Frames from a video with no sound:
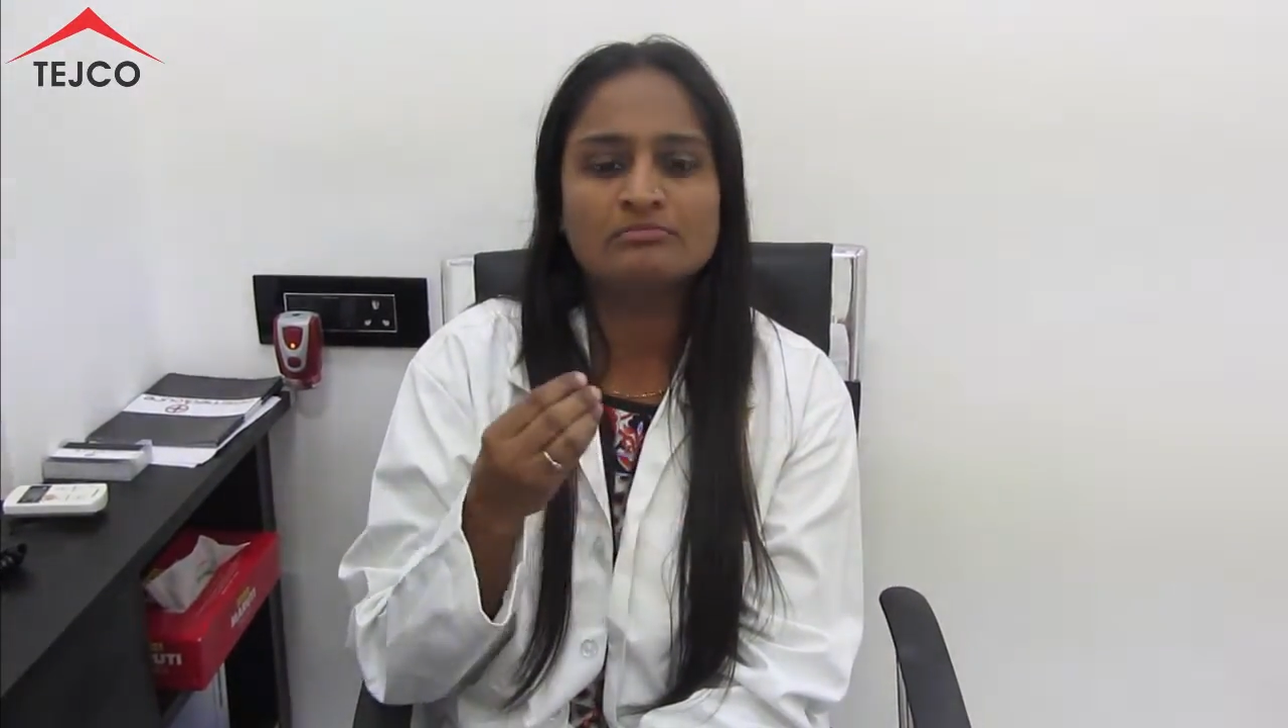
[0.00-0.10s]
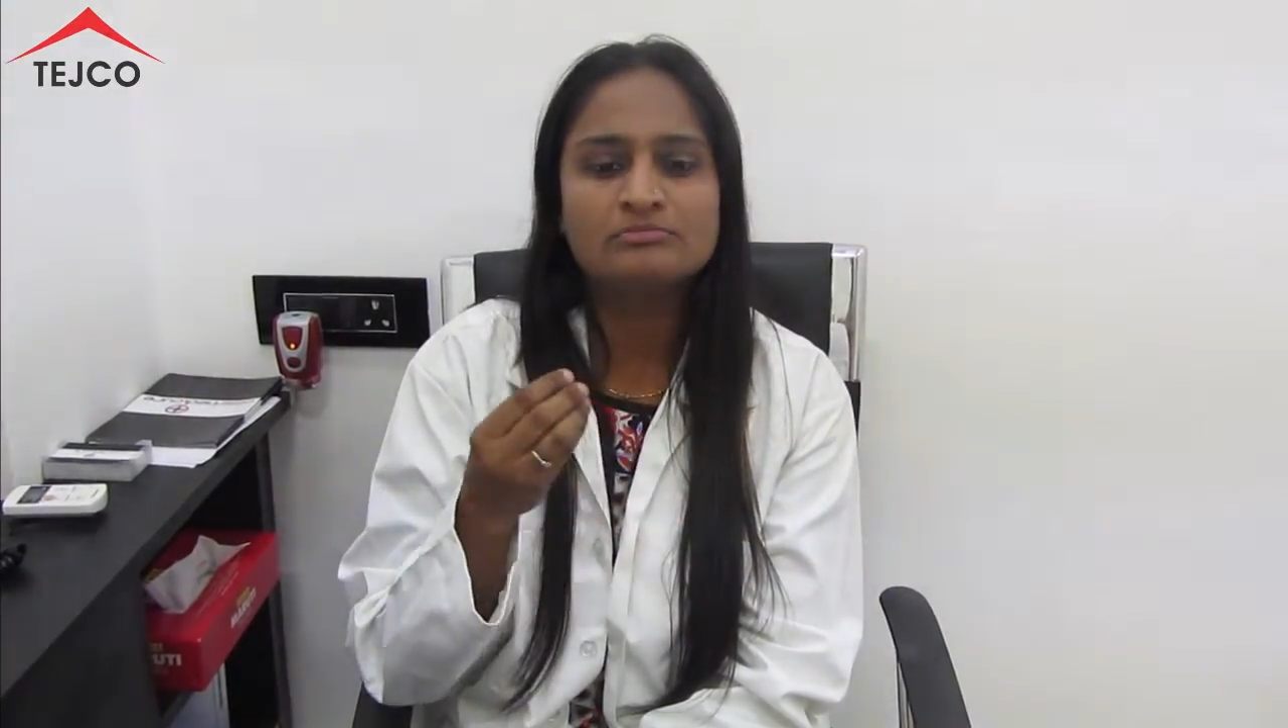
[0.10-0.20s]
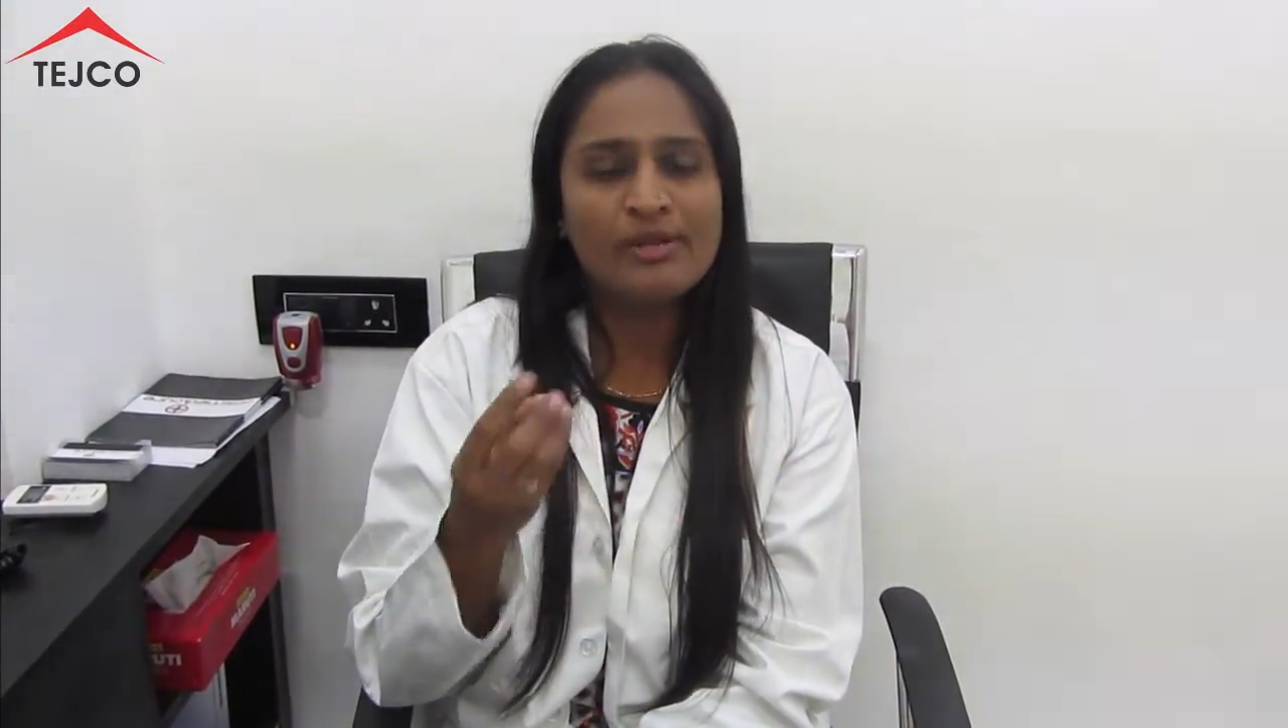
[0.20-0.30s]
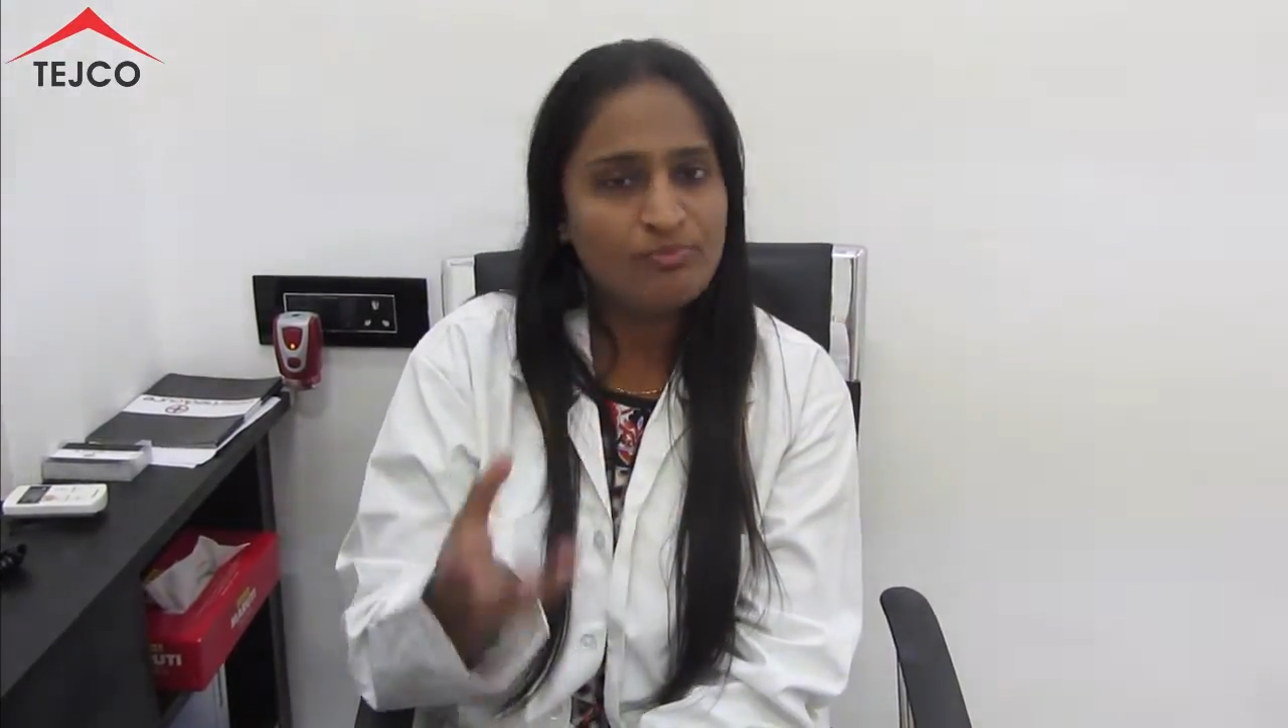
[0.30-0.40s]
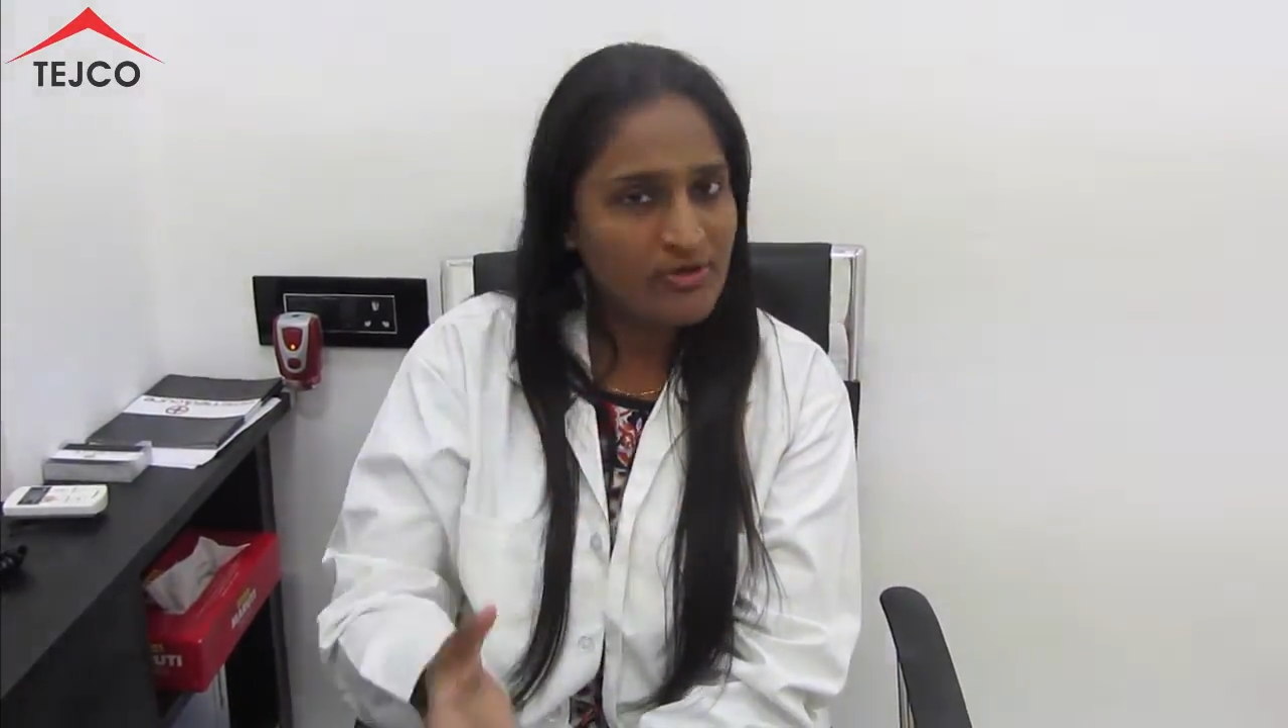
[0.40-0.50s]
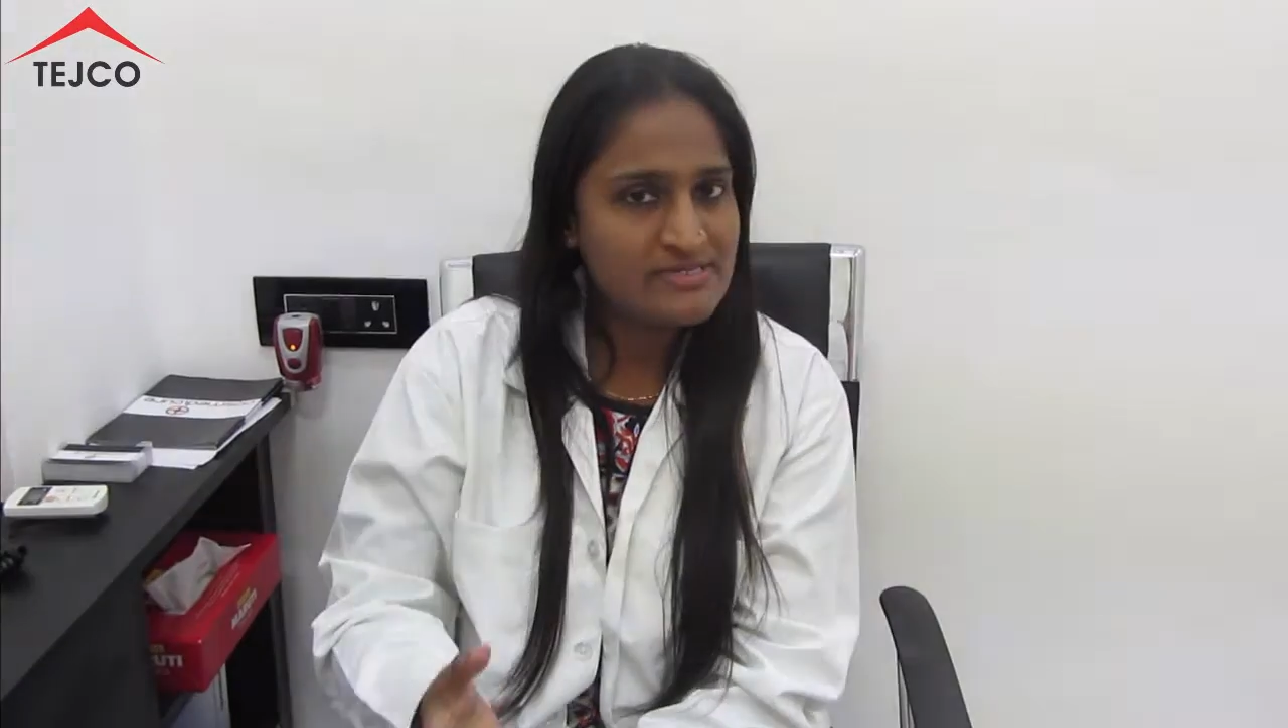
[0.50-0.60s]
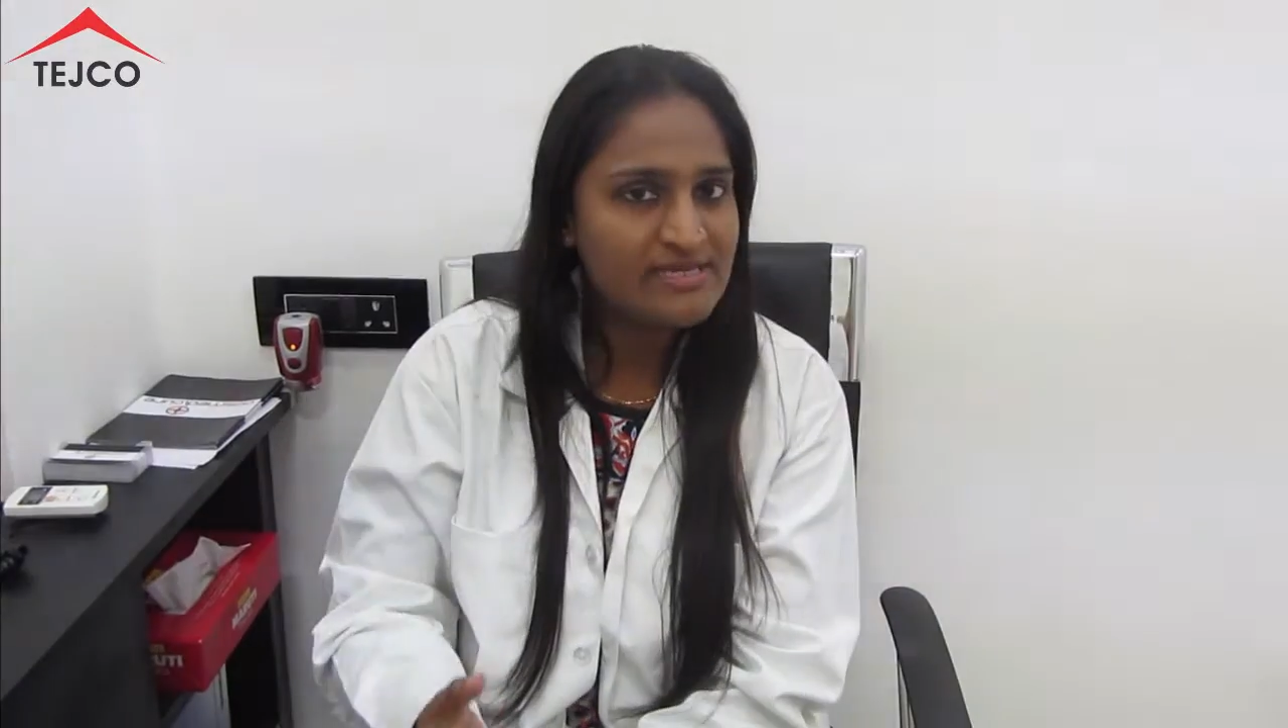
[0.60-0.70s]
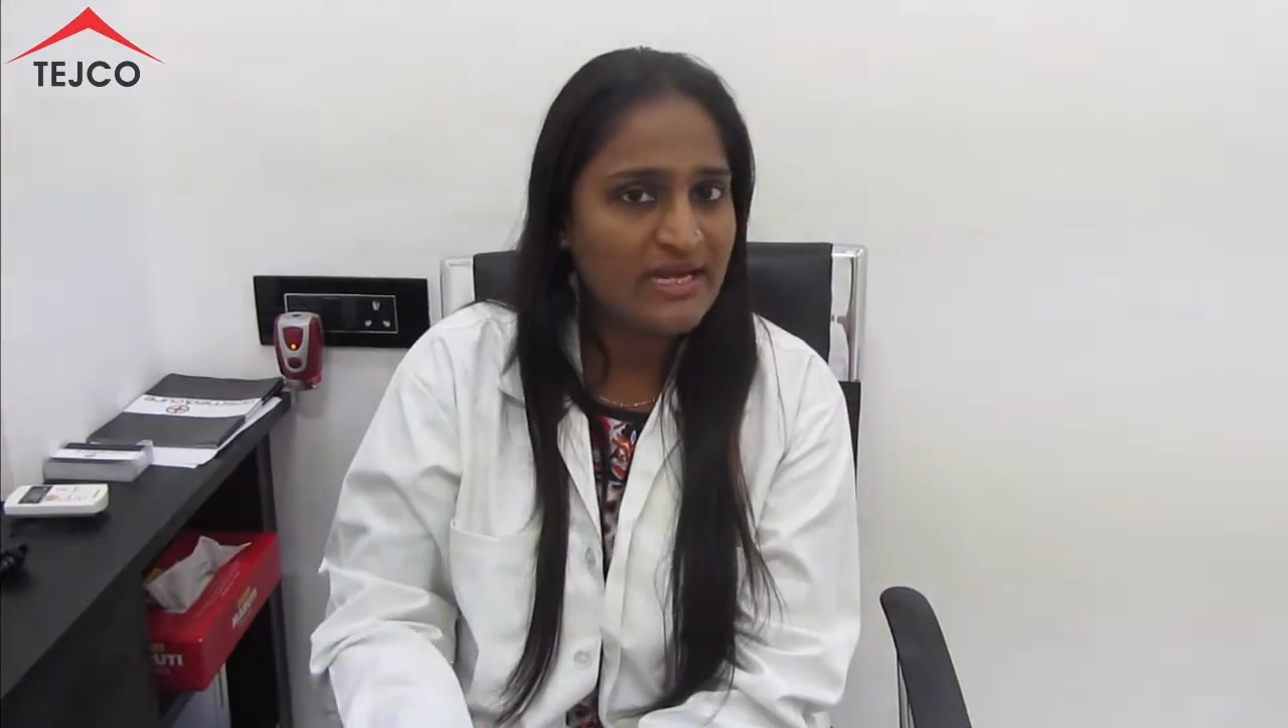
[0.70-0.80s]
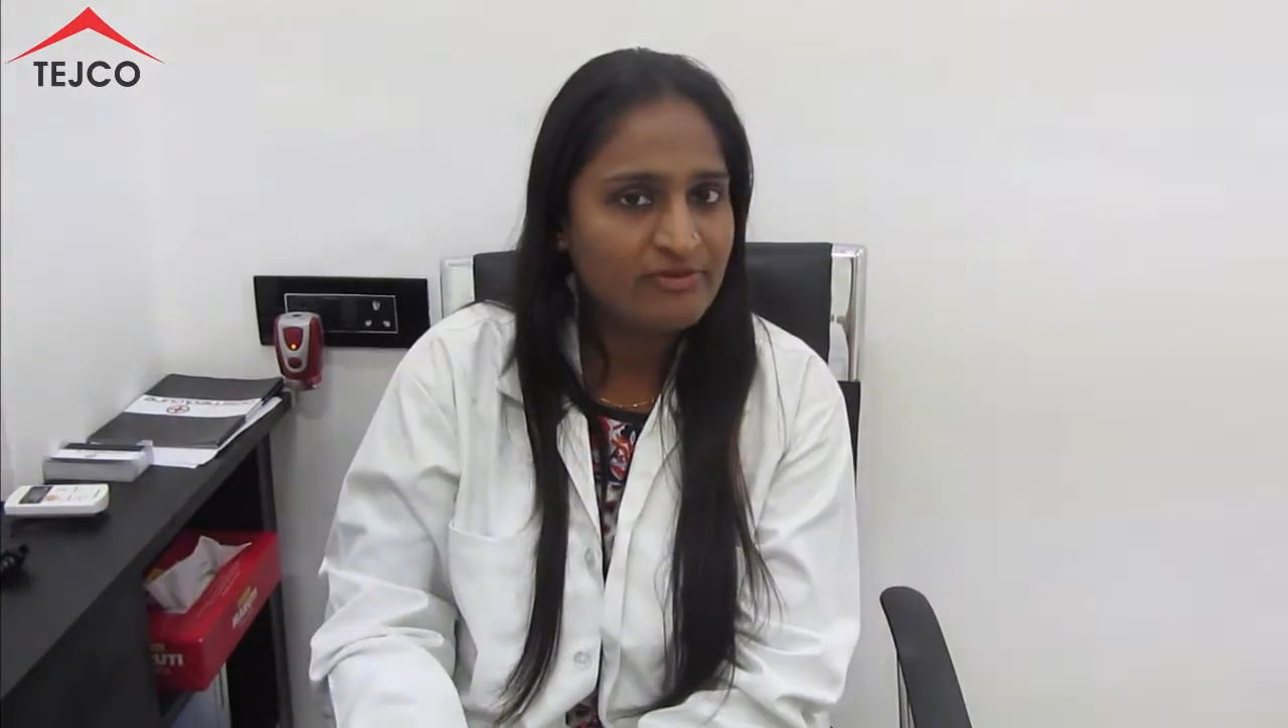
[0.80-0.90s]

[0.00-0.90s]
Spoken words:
temporary side